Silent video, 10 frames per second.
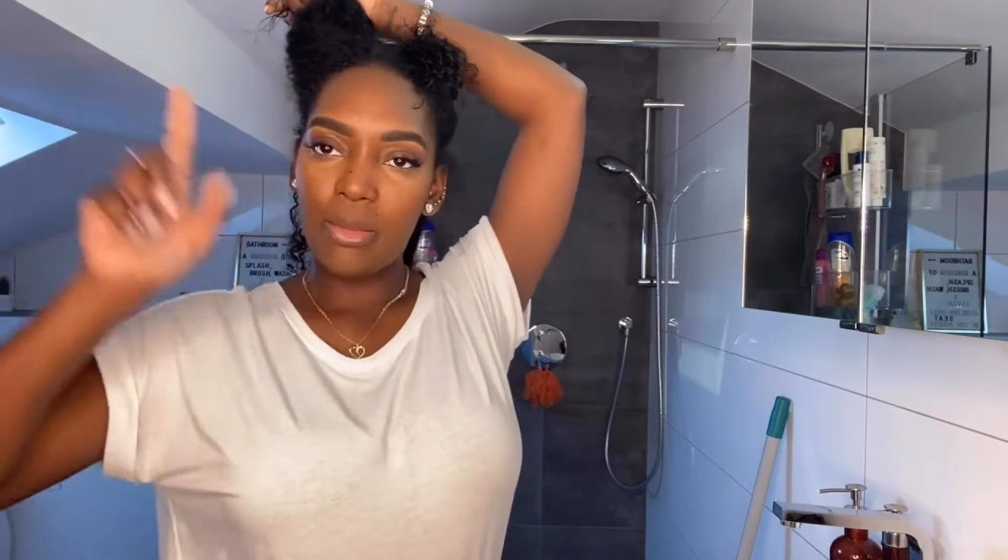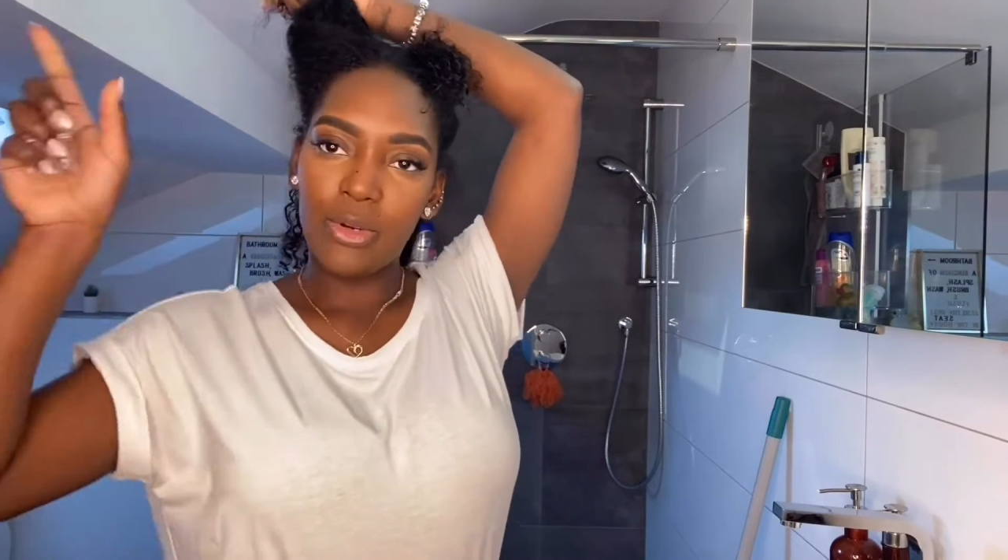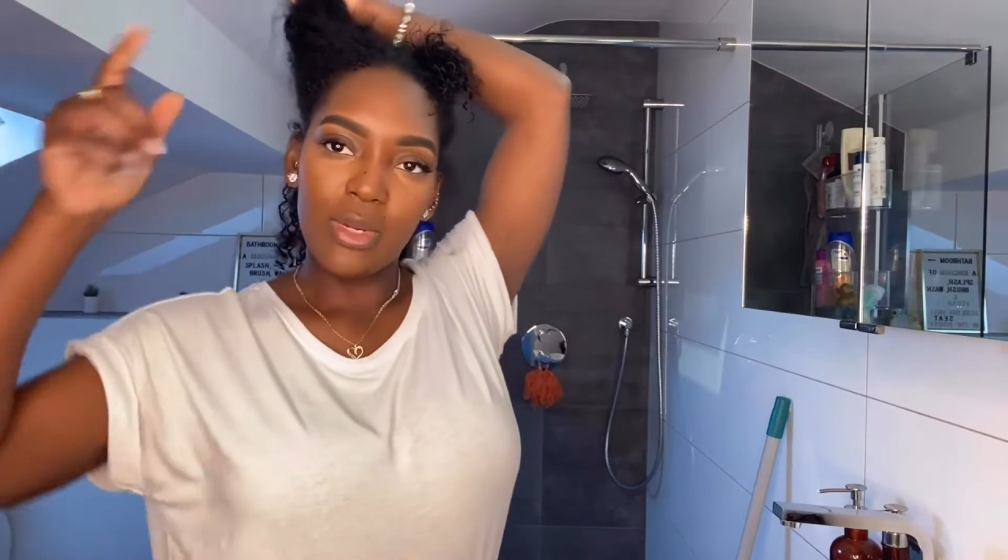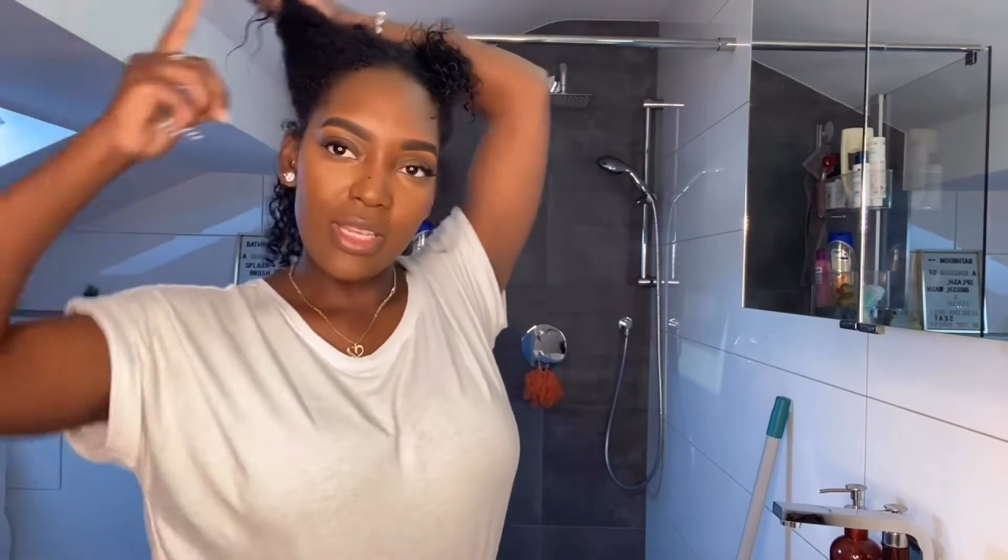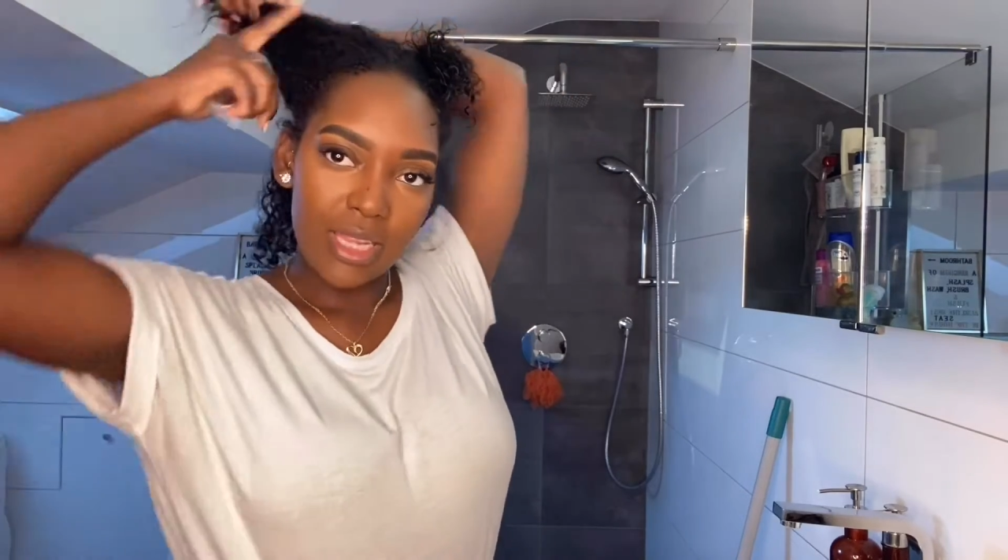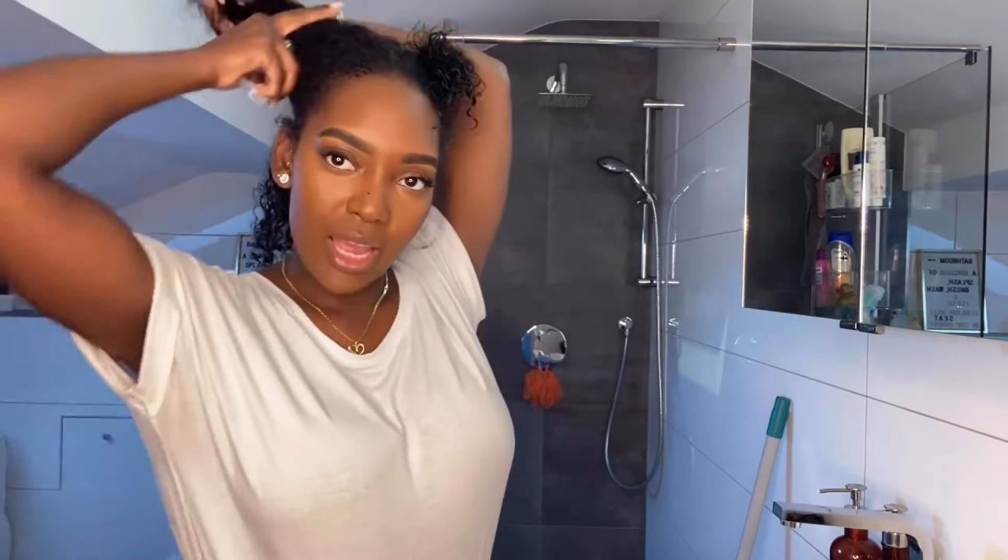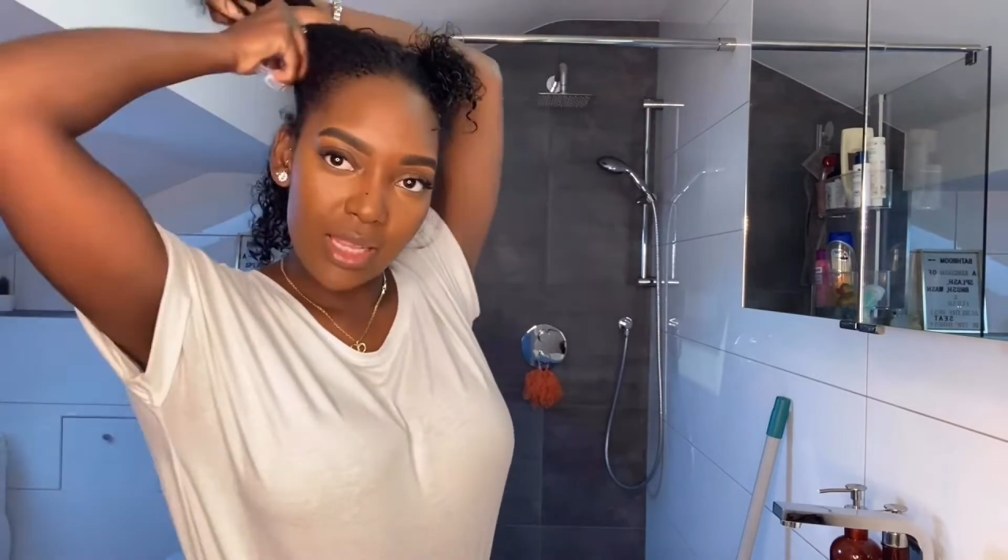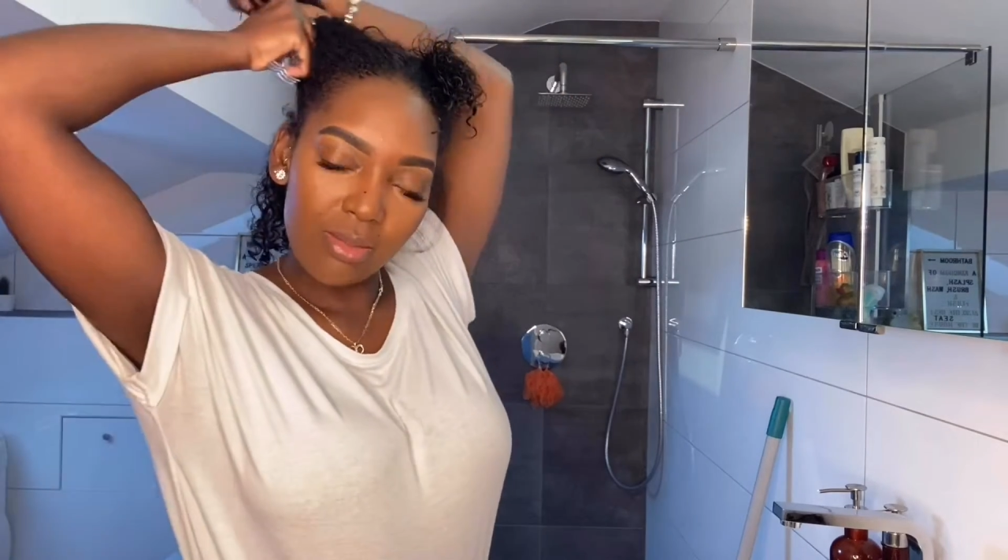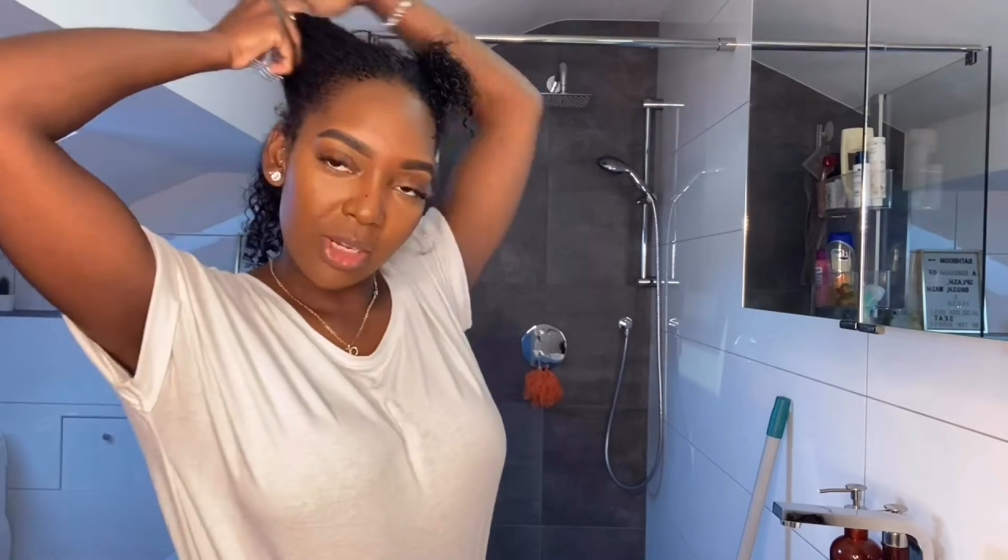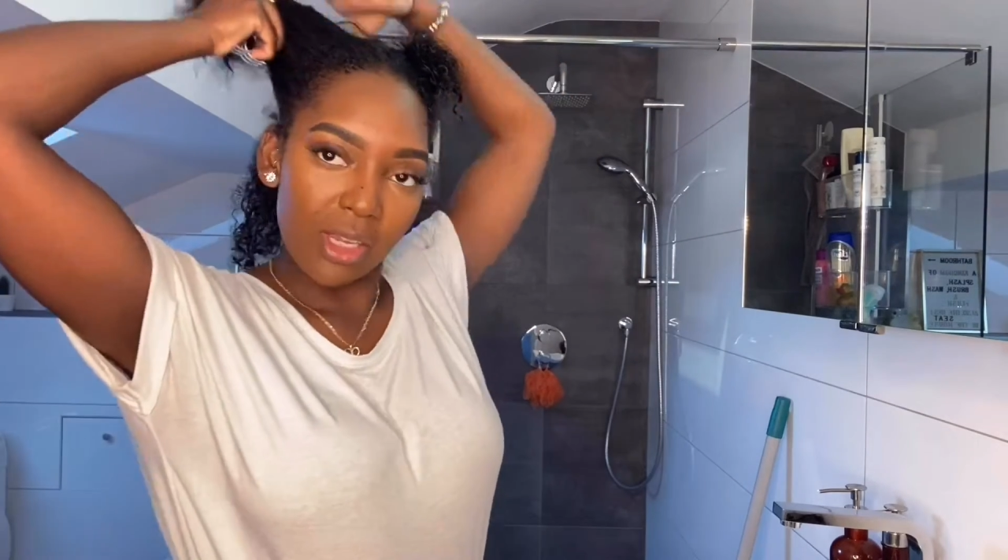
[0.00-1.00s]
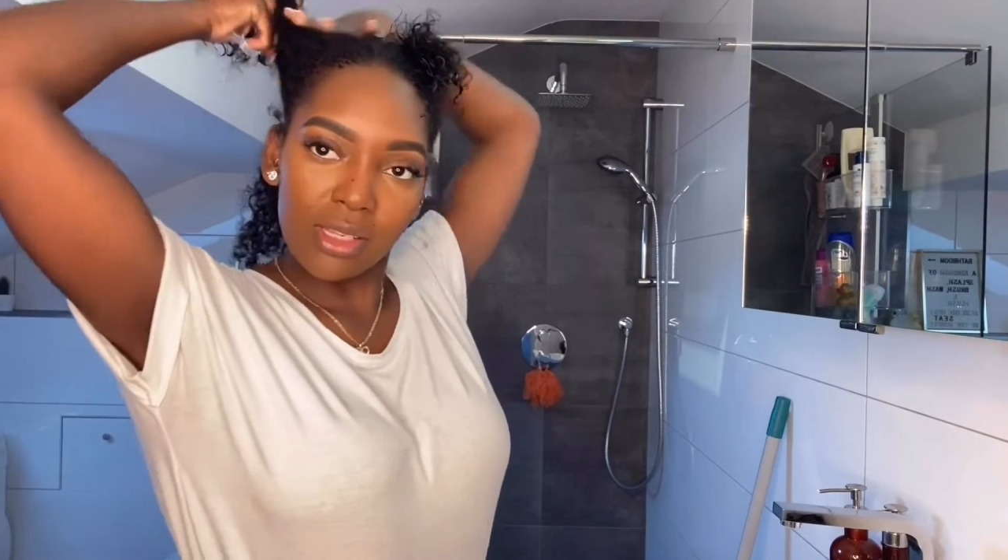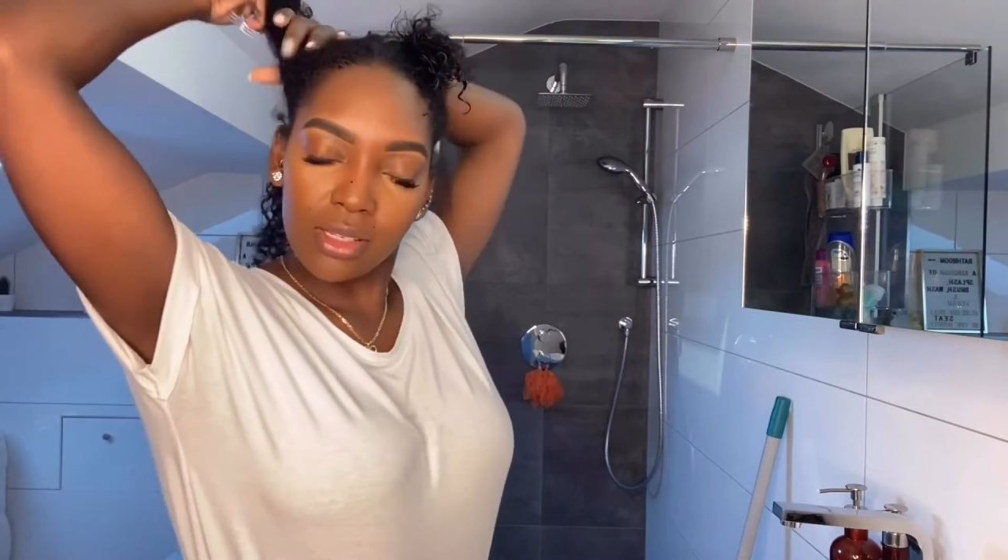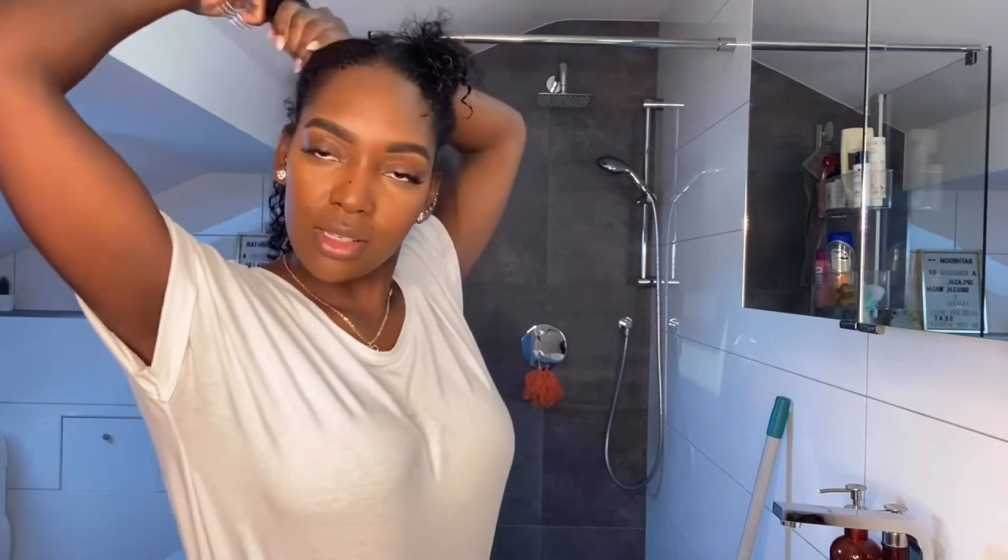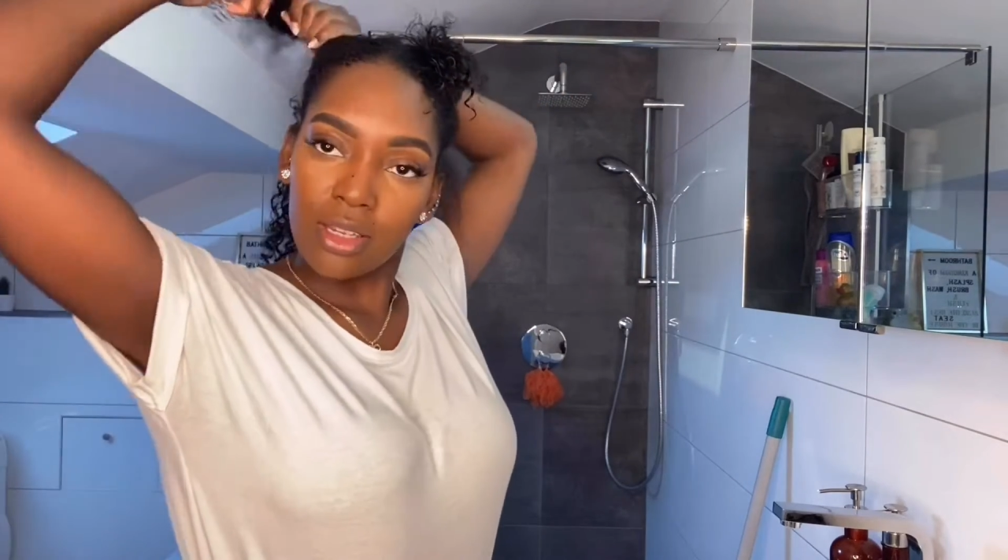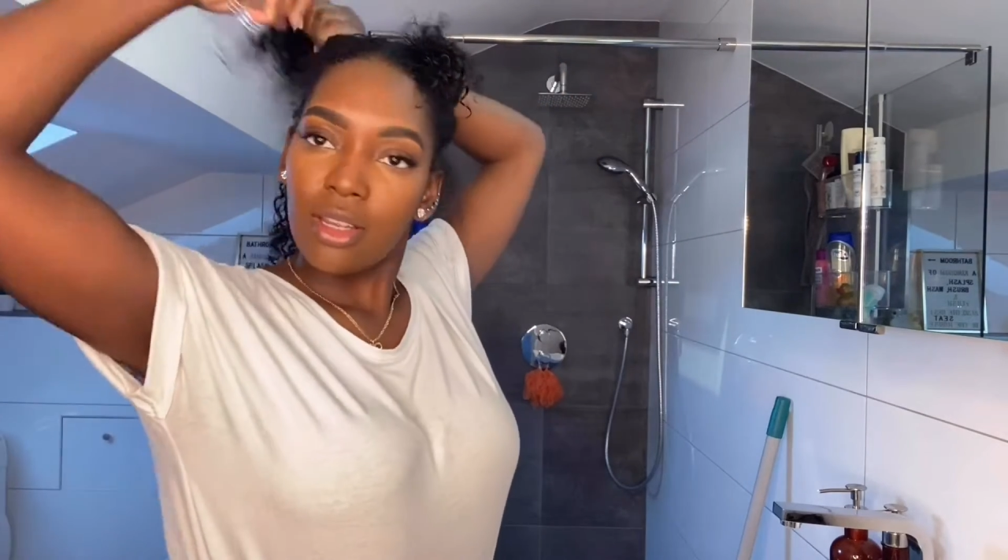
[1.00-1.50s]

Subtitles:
between sides because,